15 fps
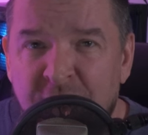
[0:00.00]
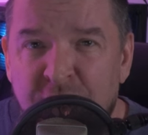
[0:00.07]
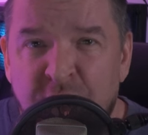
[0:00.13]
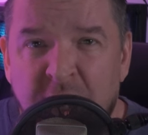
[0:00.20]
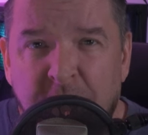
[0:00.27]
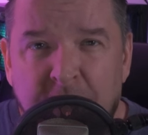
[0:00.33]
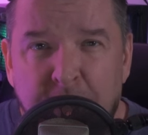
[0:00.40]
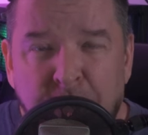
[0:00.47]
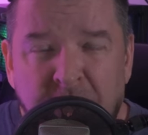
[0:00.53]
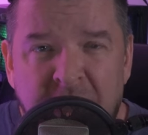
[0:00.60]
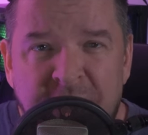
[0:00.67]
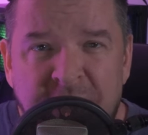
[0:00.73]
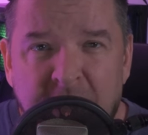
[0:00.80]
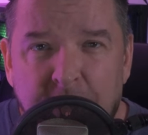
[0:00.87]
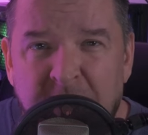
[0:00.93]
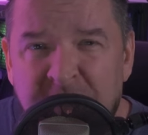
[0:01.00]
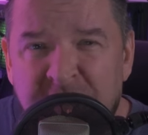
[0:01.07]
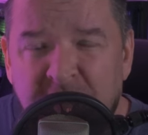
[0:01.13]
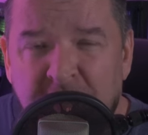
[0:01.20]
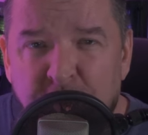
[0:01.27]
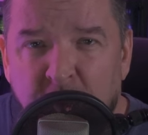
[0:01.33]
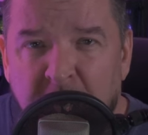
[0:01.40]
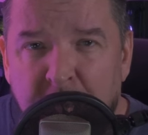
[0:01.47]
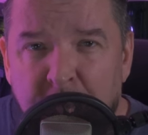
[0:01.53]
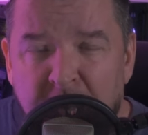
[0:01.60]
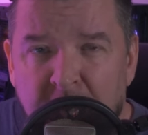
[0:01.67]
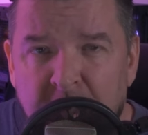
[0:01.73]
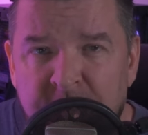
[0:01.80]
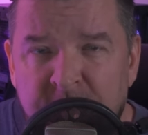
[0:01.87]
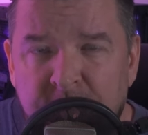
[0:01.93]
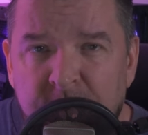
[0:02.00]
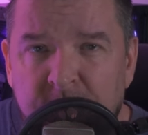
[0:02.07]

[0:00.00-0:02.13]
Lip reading: and gently place them inside your egg box.